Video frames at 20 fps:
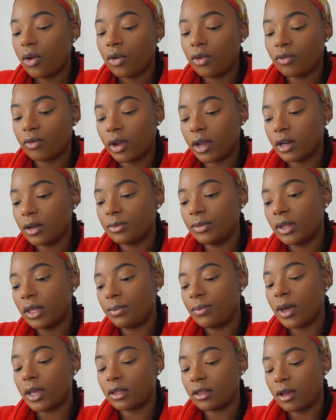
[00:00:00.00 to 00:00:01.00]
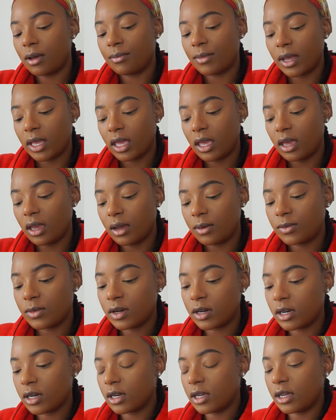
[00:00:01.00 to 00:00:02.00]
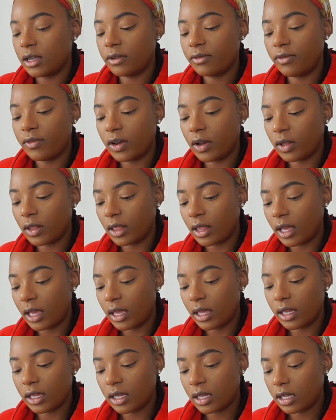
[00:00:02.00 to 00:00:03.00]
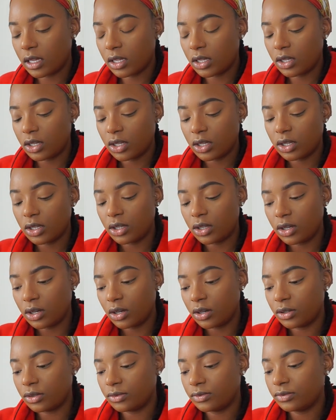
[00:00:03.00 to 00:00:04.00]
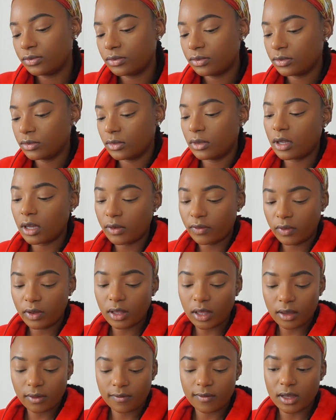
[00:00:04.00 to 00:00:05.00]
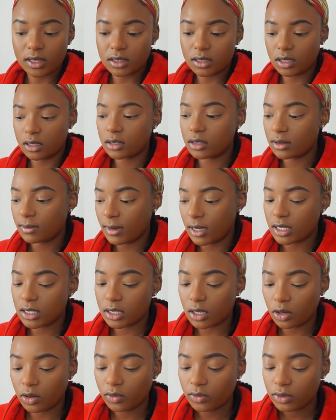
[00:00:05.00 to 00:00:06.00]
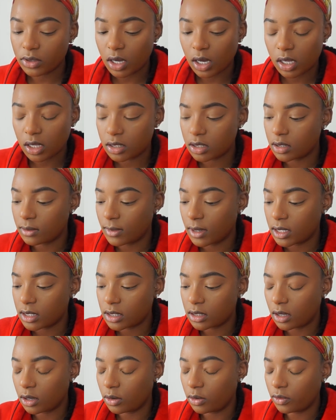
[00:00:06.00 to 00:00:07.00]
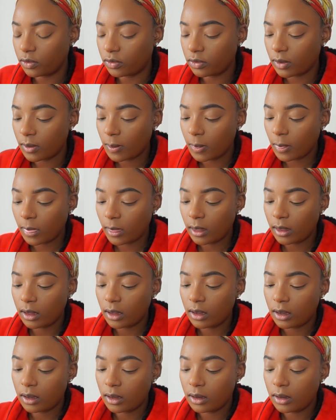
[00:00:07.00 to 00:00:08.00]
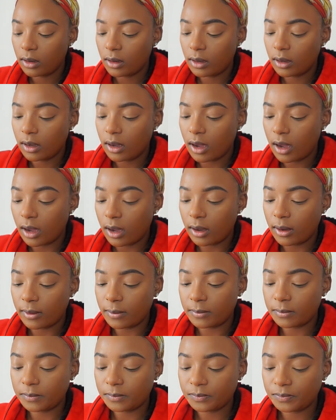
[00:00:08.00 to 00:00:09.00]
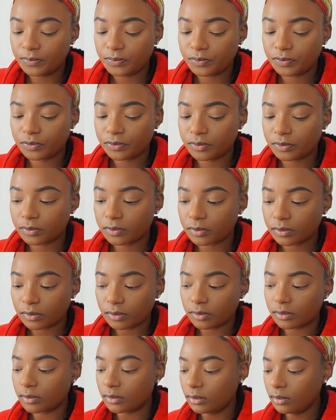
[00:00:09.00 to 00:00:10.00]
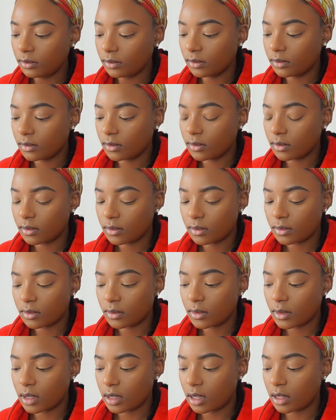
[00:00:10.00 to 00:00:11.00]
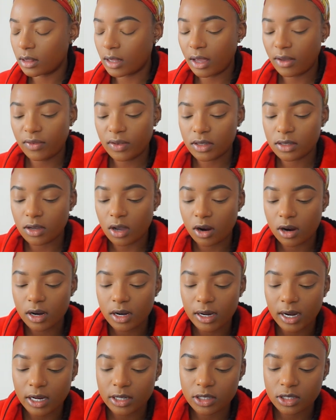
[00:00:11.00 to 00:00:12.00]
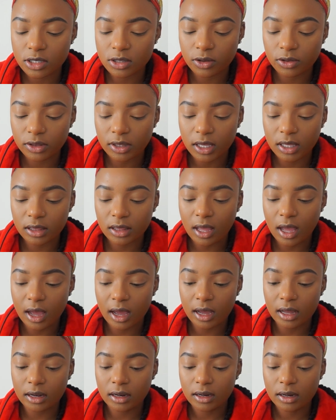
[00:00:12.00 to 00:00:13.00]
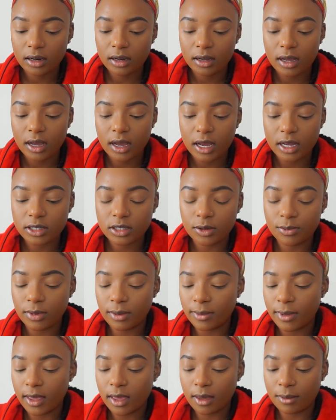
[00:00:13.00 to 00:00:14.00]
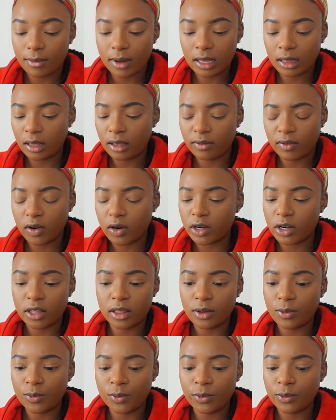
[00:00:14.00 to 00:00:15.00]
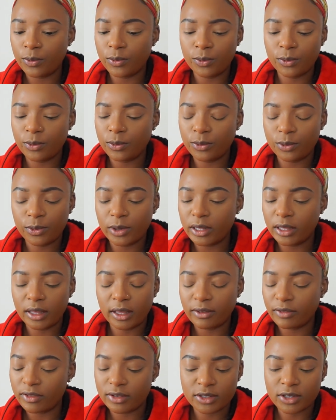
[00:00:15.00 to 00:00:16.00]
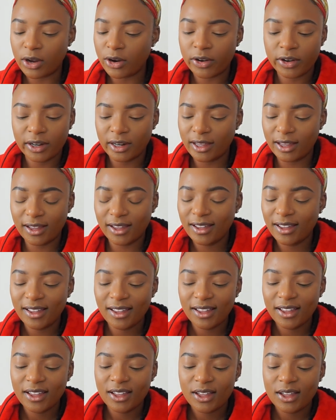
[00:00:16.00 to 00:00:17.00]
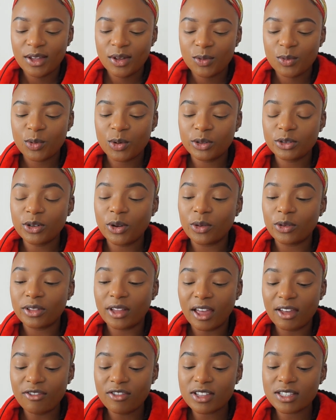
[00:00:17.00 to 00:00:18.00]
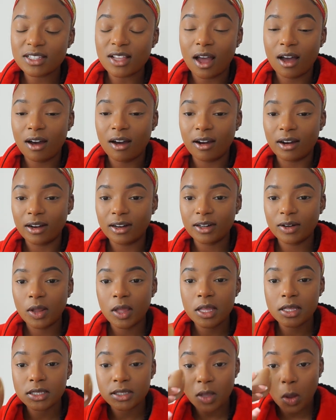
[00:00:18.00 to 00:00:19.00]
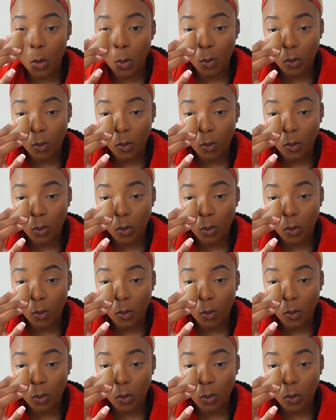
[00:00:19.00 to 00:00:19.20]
randomly picked up my camera and felt like, you know, I feel like venting to myself, talking to myself. Life is hard and I just don't think that I should be making my life harder than what life is already. Well, no, life is not hard. Life